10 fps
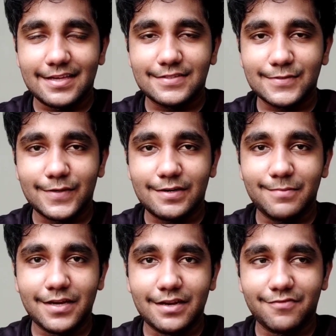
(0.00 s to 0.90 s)
So it will
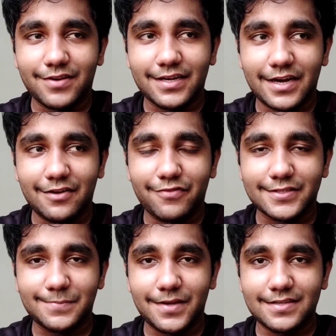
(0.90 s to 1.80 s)
be a different kind of
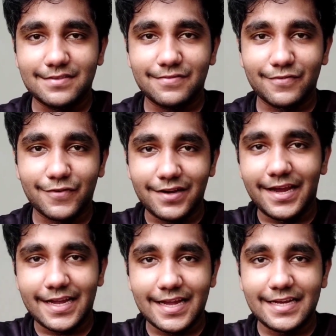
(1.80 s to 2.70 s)
experience for
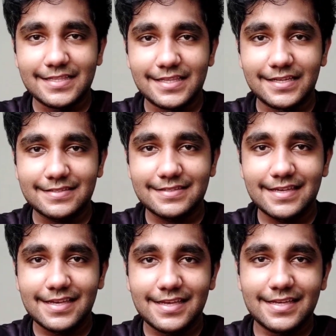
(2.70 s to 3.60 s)
late night things.
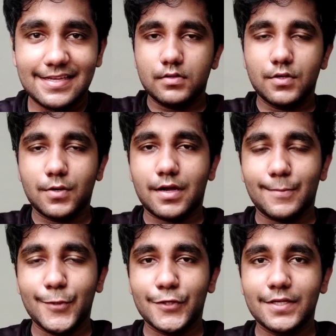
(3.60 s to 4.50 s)
So
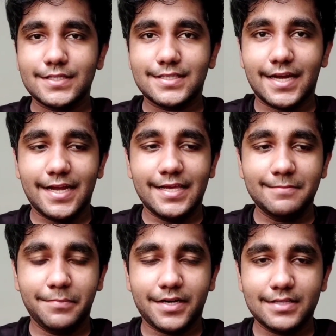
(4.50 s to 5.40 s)
coming to the
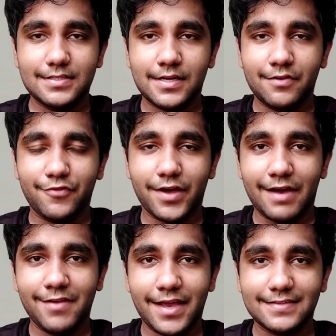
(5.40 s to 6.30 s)
studying parts, if you
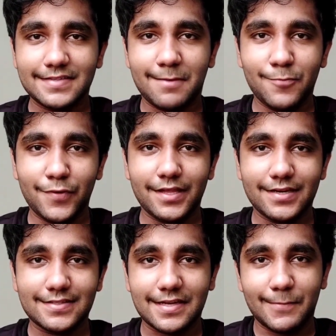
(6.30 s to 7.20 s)
have an exam that
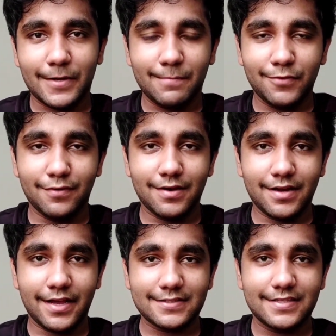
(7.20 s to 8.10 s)
is coming up the
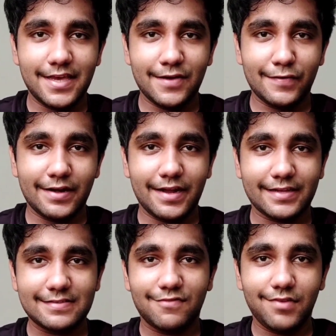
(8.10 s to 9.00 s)
next day or
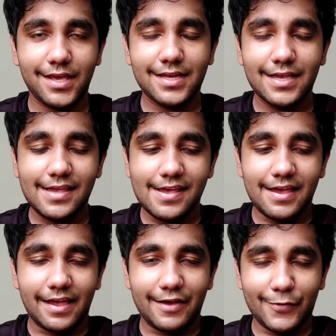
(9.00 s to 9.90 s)
next week,
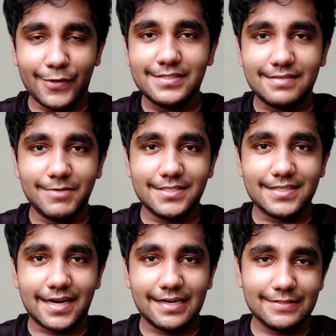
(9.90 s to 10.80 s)
everyone will be
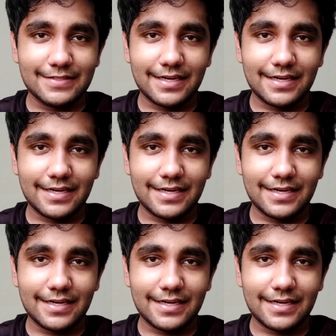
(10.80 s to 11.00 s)
starting to